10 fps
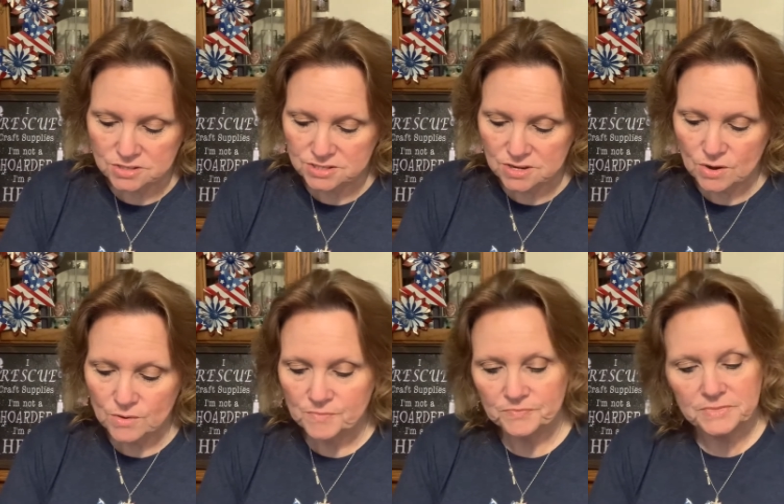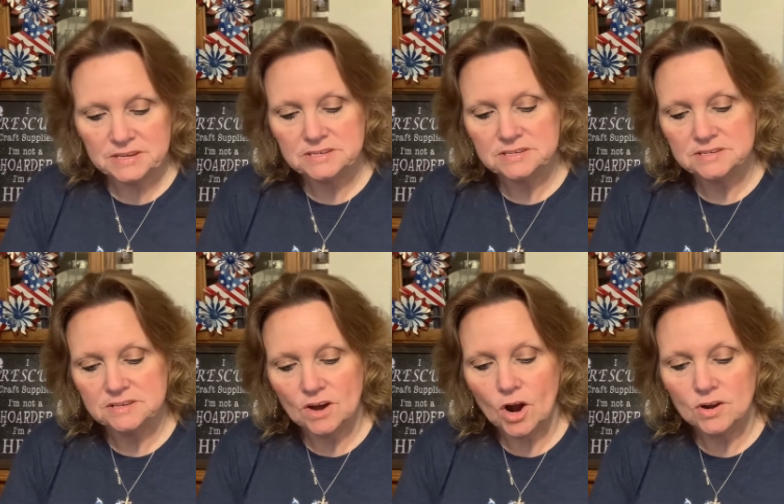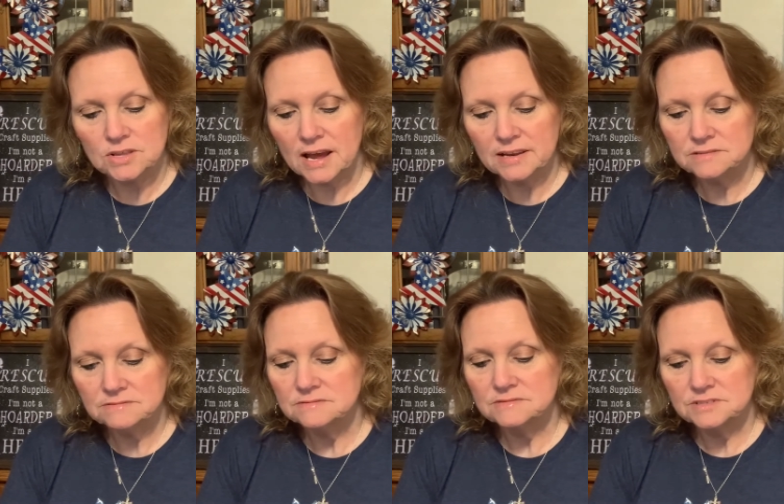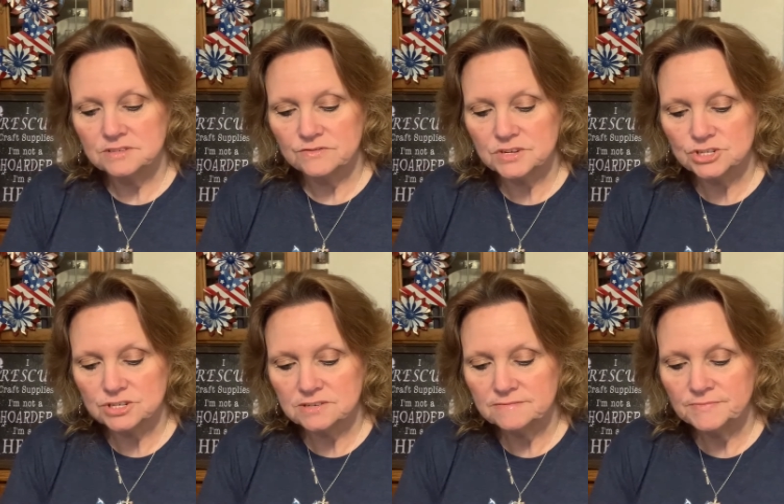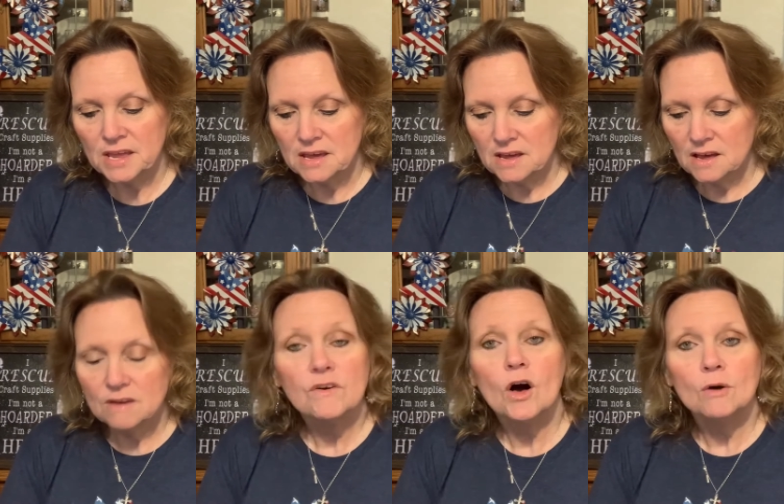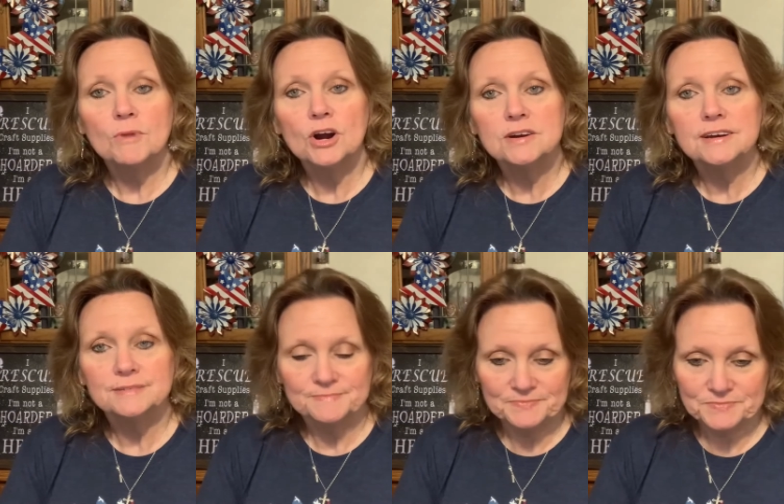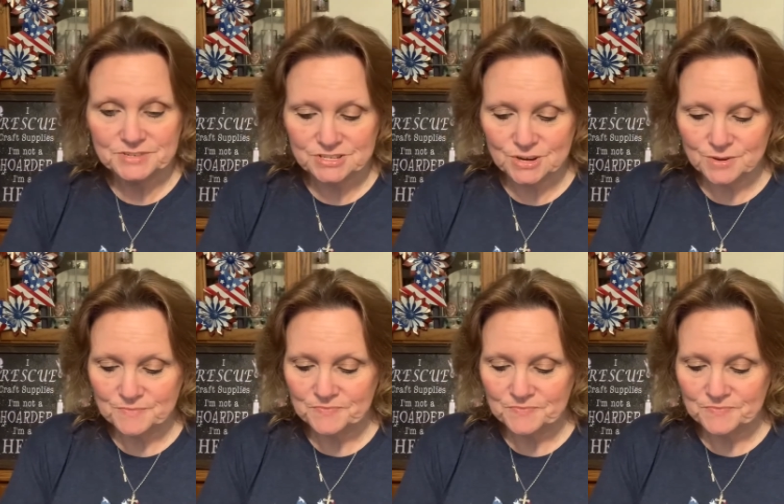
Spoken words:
So this is the Heartline division of Hallmark. So